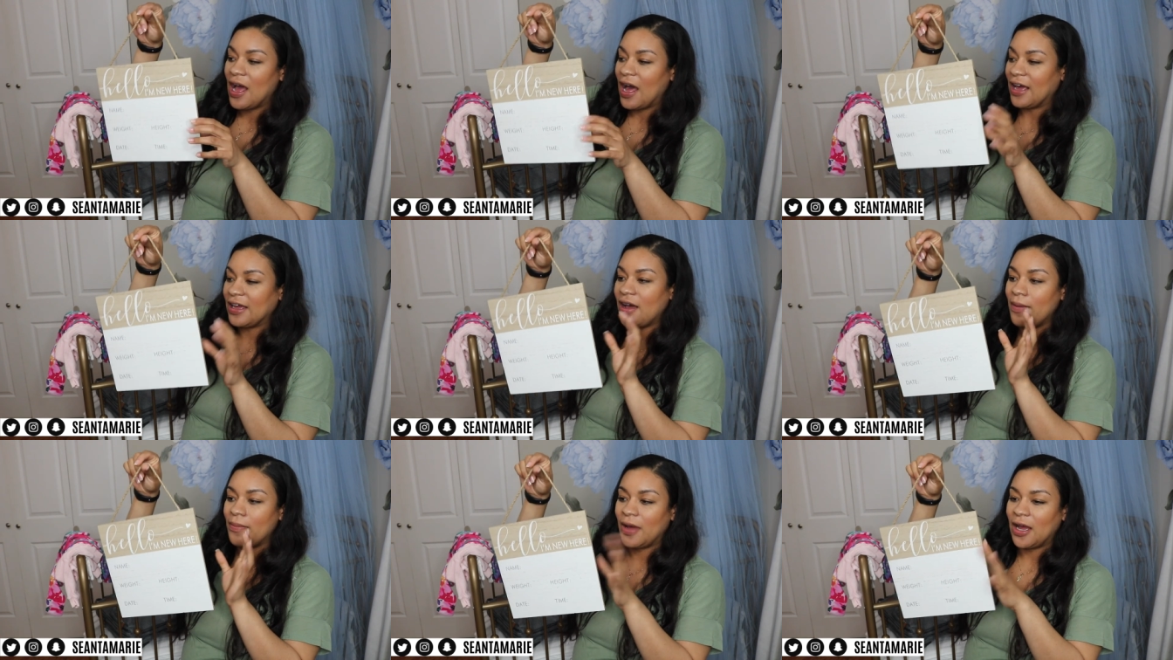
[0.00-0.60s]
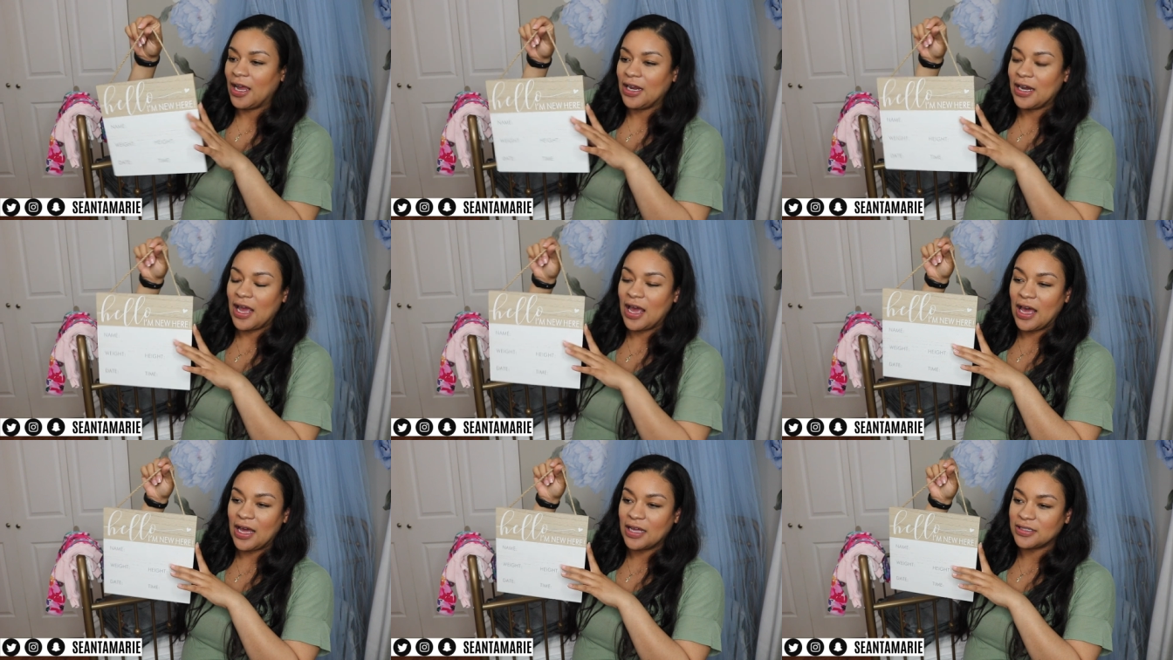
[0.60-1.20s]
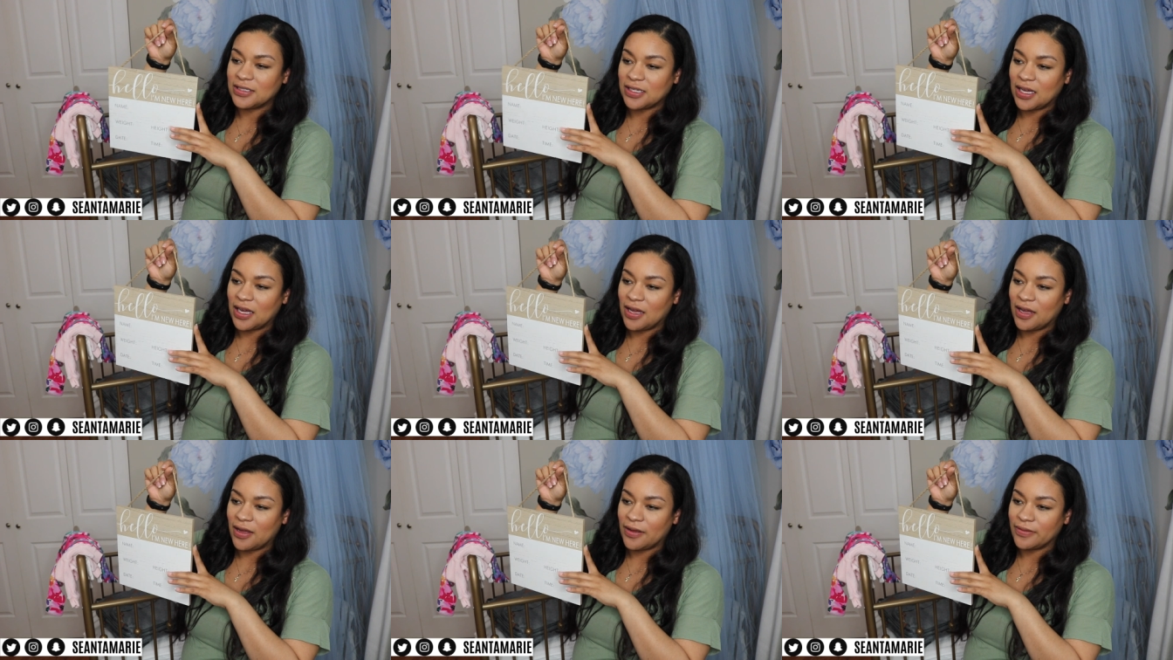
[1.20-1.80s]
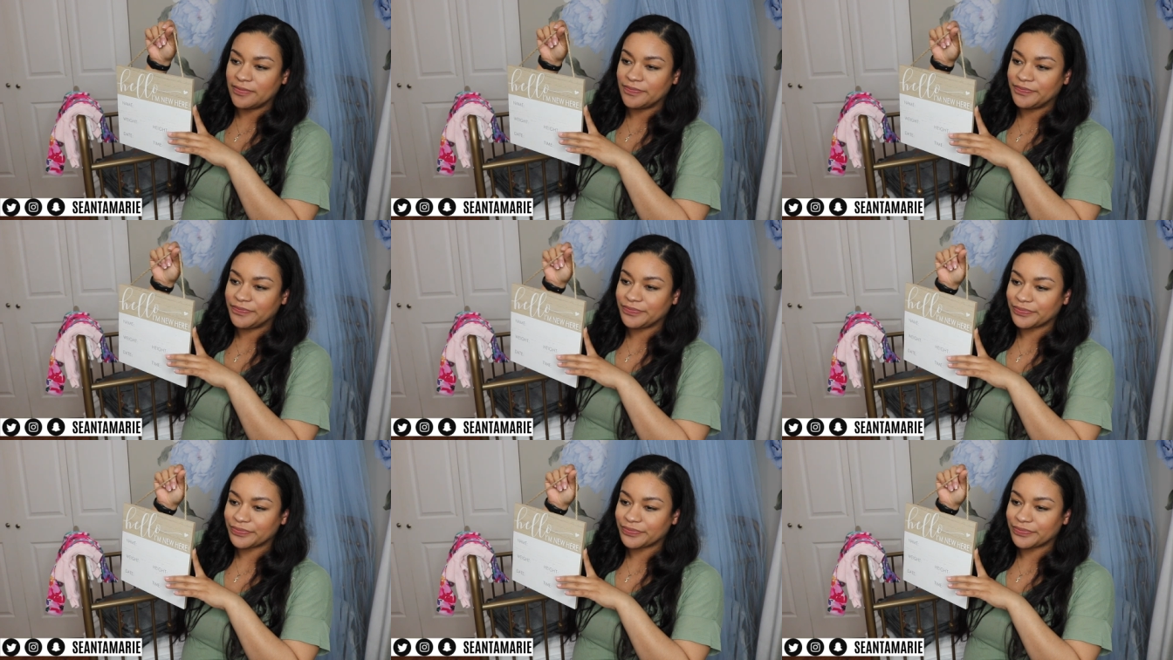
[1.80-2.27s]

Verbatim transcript: I got mine at um,